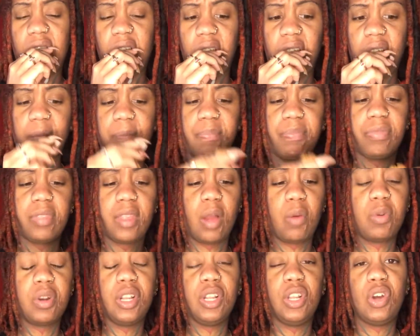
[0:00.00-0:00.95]
that one a
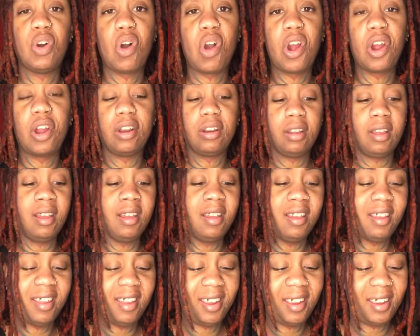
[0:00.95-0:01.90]
little hard.
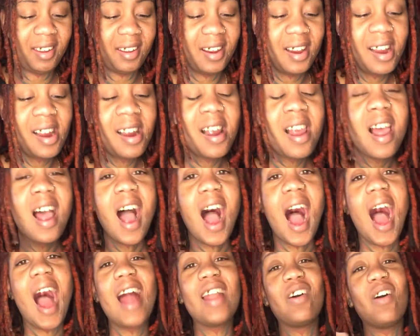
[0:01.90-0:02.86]
I don't
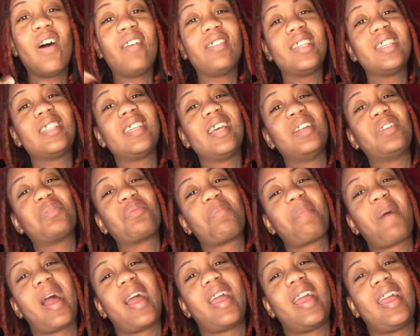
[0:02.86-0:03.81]
have to touch it with my
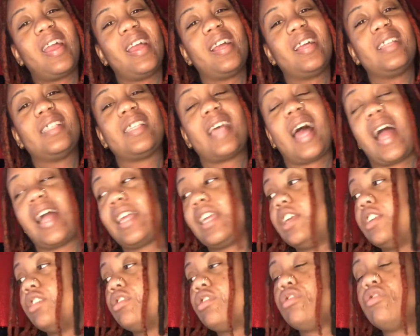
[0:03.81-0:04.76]
hands. I can,
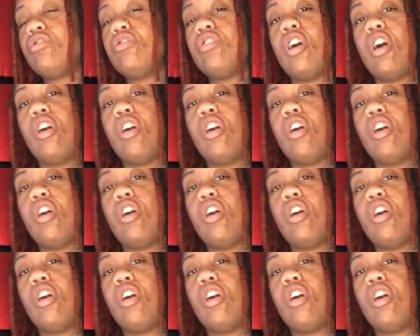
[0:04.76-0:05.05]
you know,